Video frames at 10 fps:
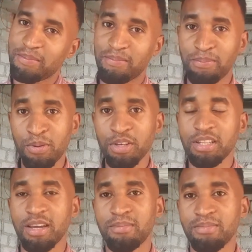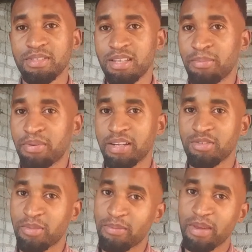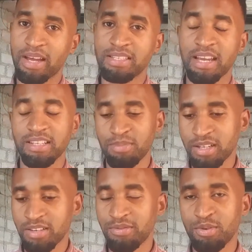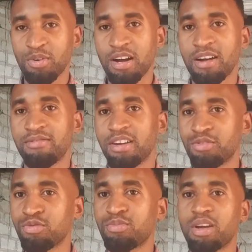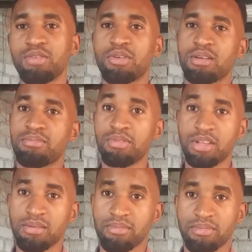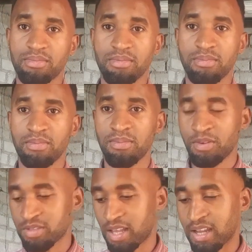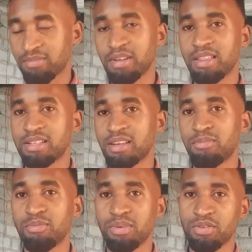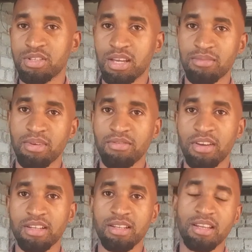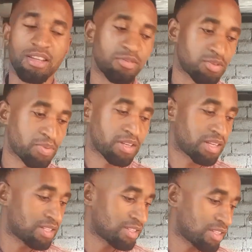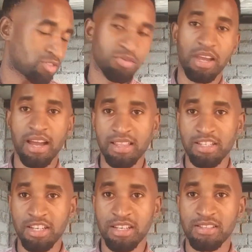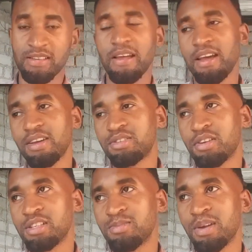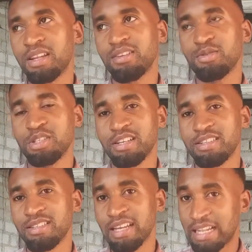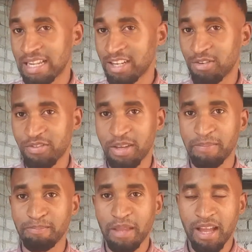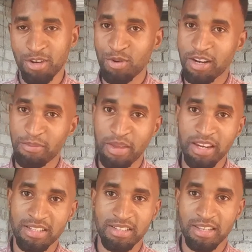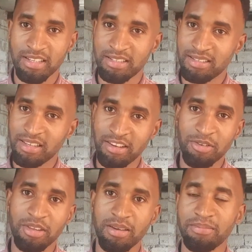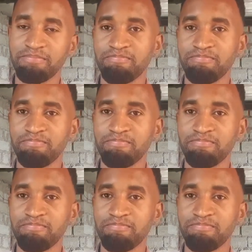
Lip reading: putting them separate or maybe aside, but if you don't have a room where you can put them, because they can't be in the same room because they can be infected, then they will spread the disease to the other chickens. So it's better you just get rid of them. And what I mean is just kill them,